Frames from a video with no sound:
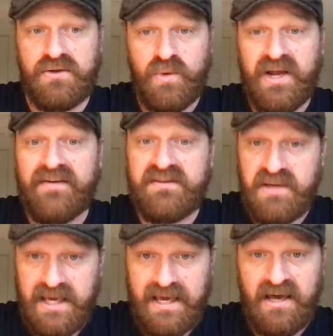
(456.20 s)
we have to be
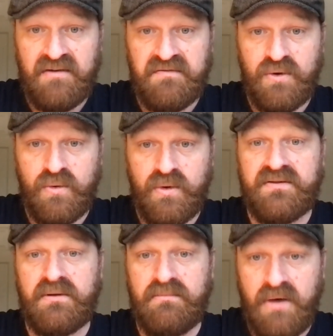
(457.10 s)
careful, we have to
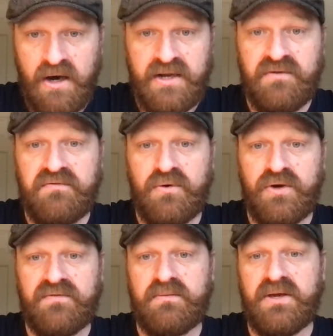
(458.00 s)
be mindful, you
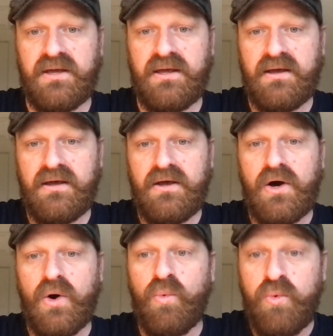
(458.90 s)
have to be
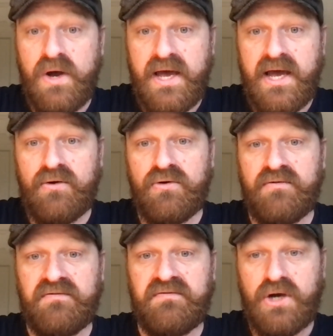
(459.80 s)
aware
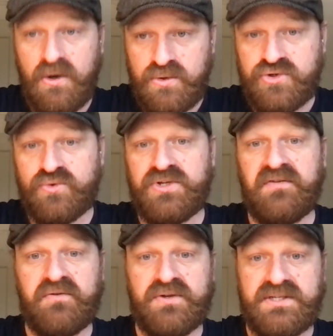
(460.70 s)
of cultural
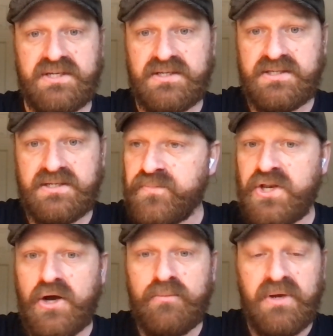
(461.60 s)
differences,
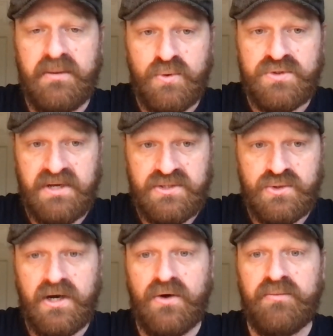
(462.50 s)
people's mental
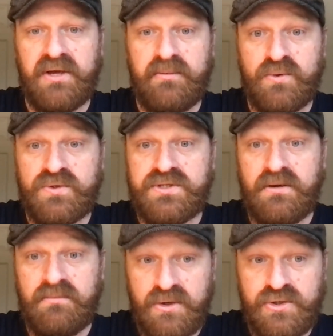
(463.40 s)
health, people's
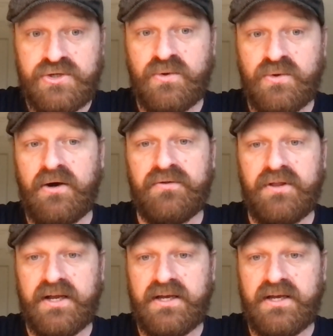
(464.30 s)
emotional health.